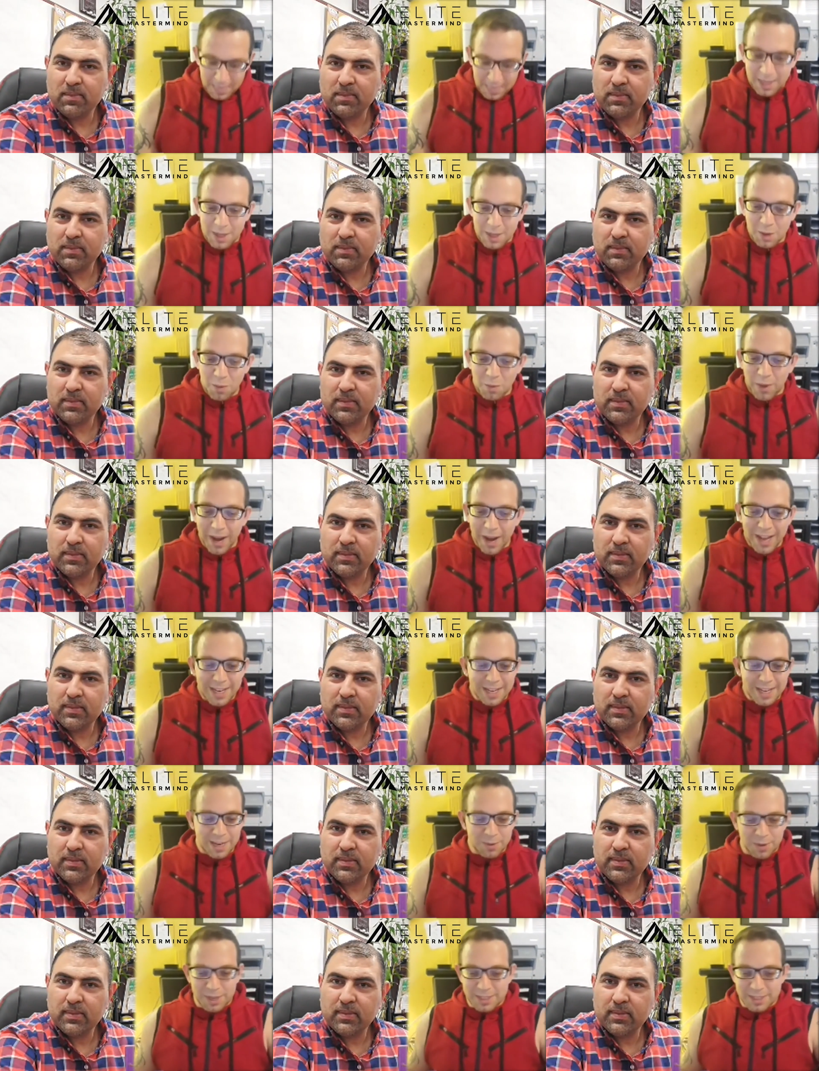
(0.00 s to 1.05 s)
Speaker 1: what I did
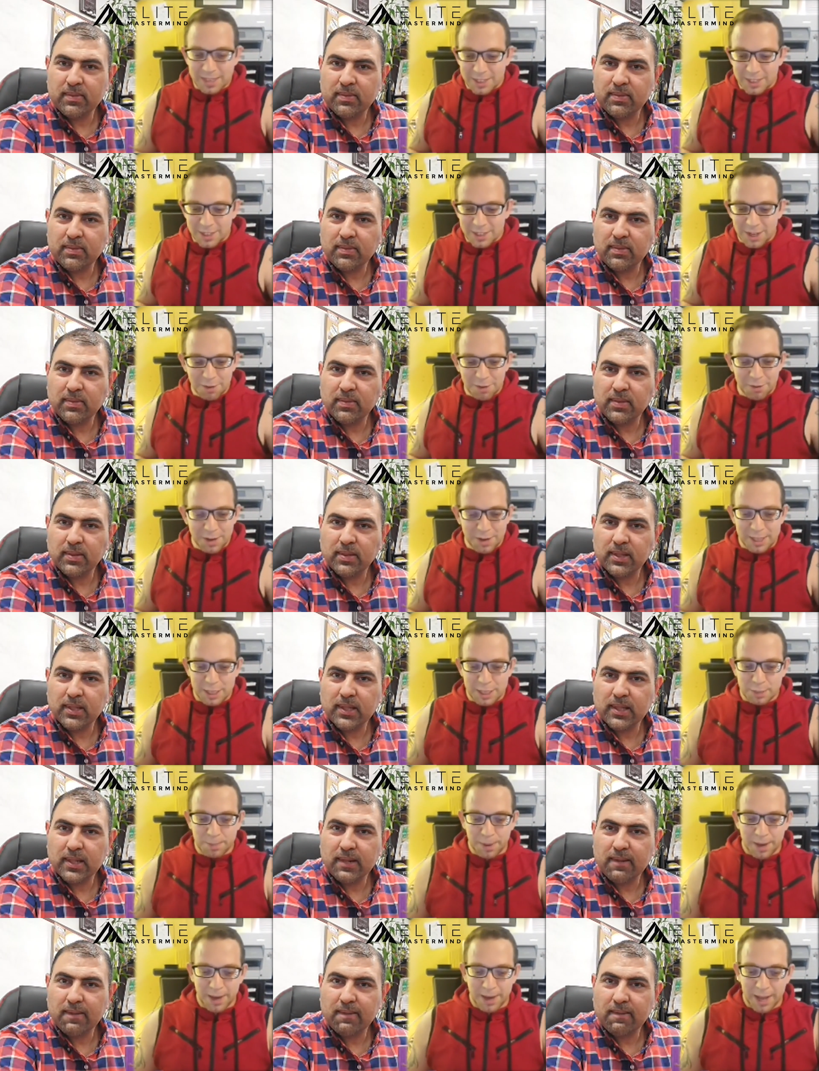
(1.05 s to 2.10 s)
was I started reading this
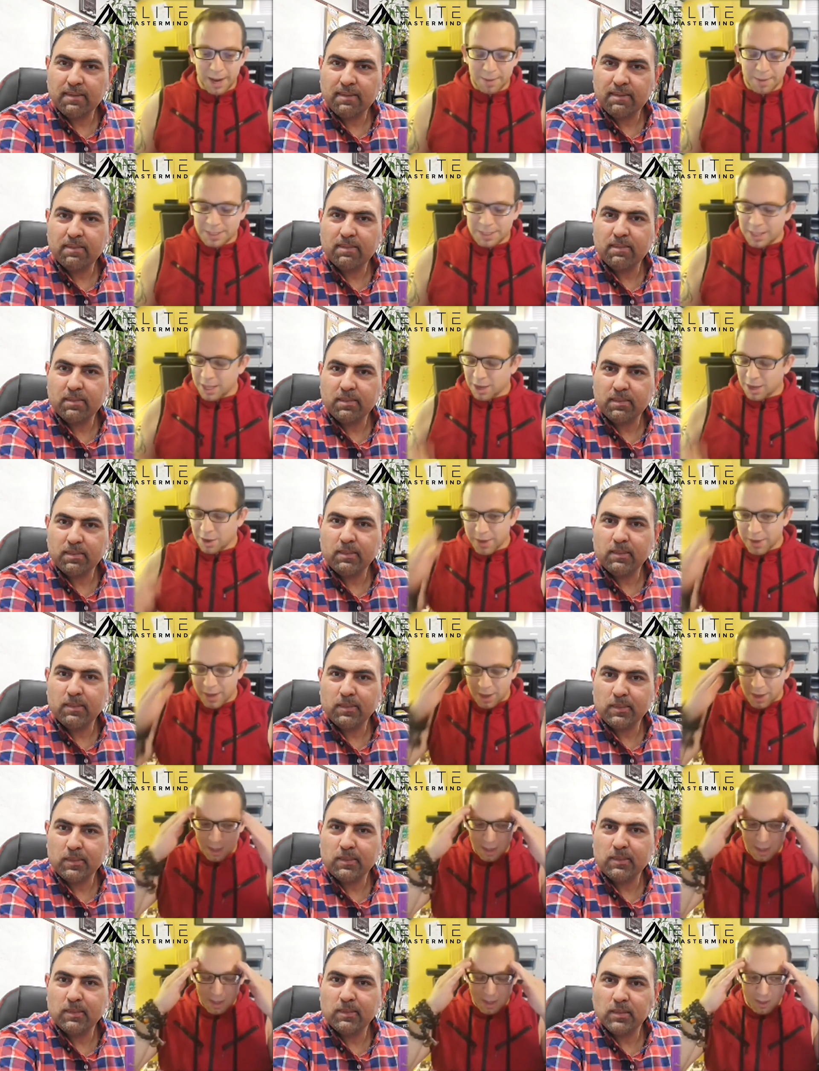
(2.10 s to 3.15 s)
book, and I'm sitting there going,
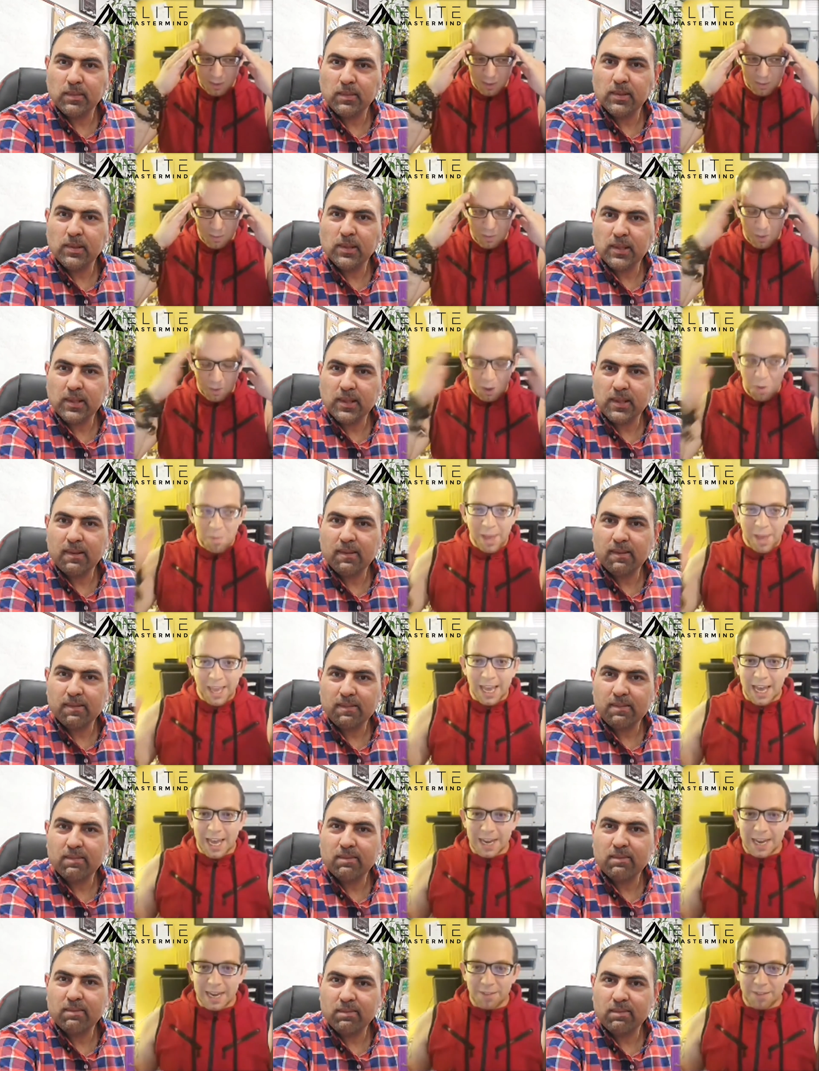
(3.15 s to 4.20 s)
oh my
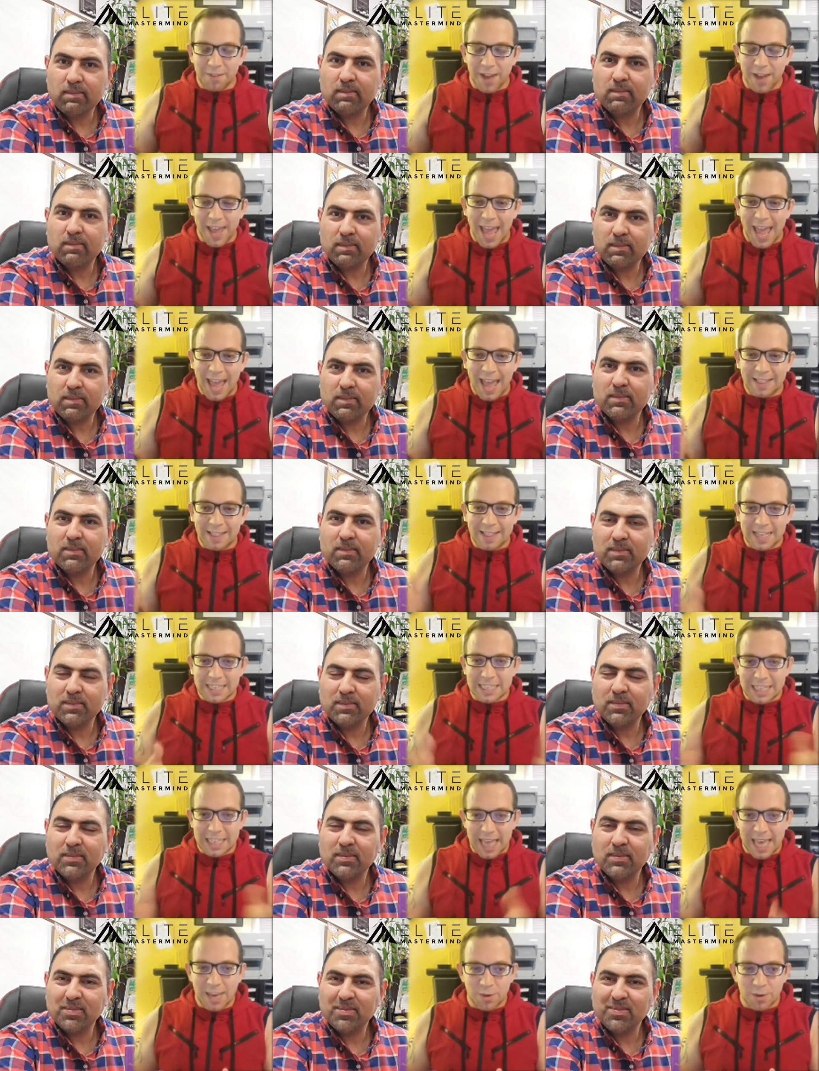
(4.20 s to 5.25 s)
God, if I had this
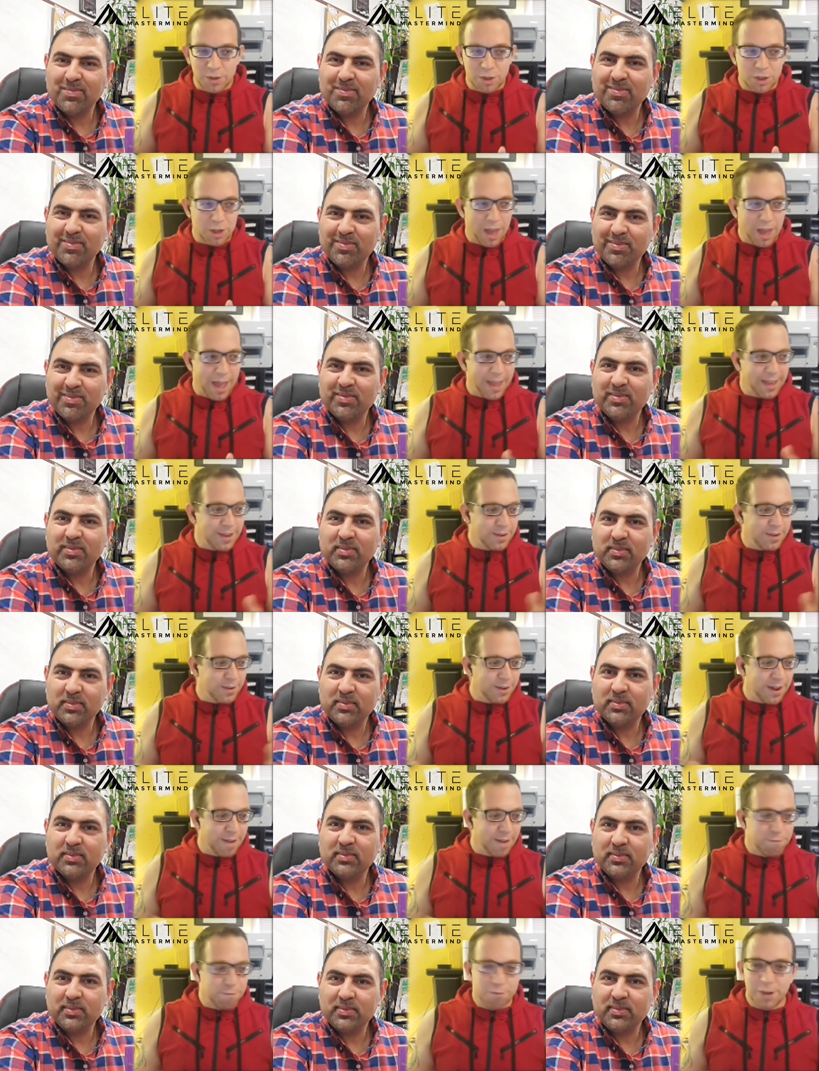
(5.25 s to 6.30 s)
language, I could
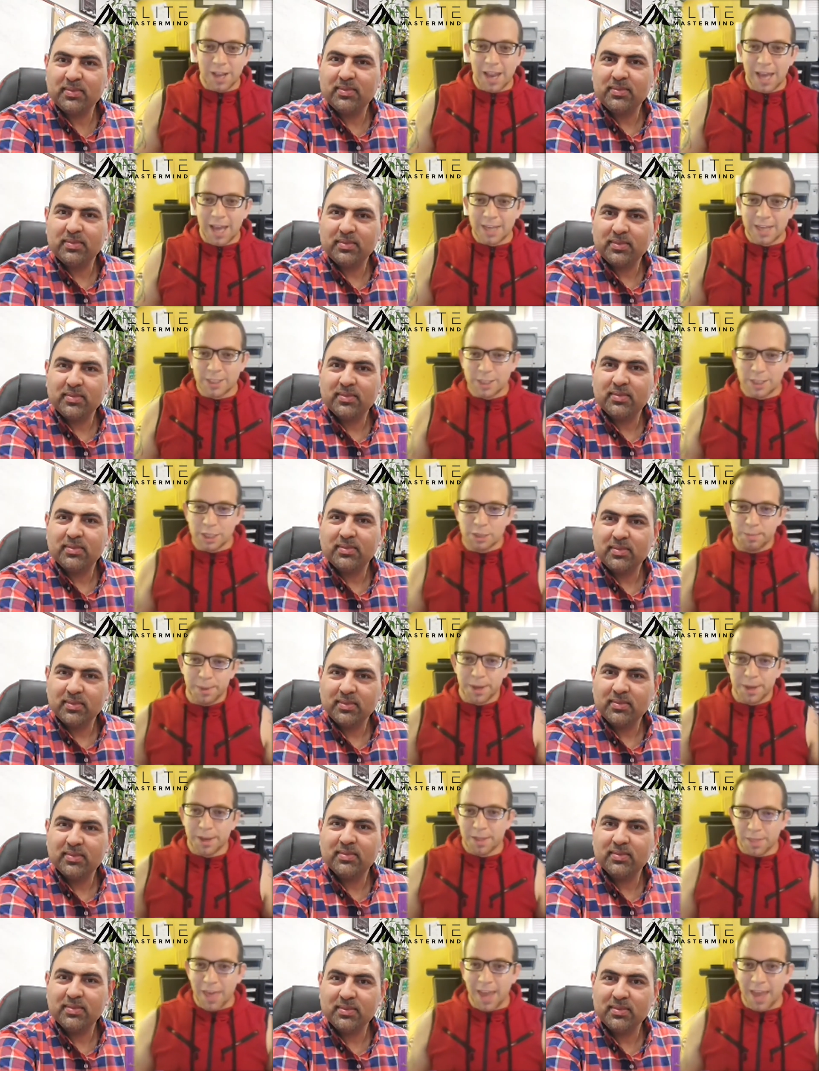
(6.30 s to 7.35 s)
have realized this book
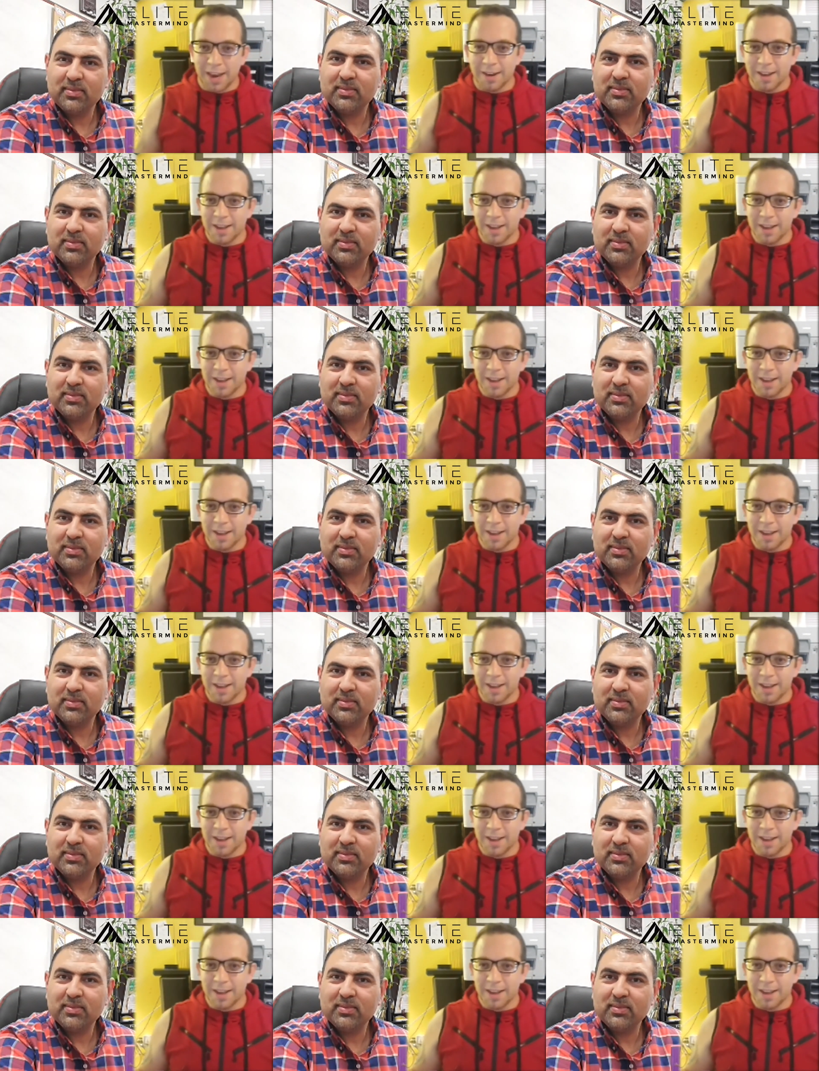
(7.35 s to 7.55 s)
then.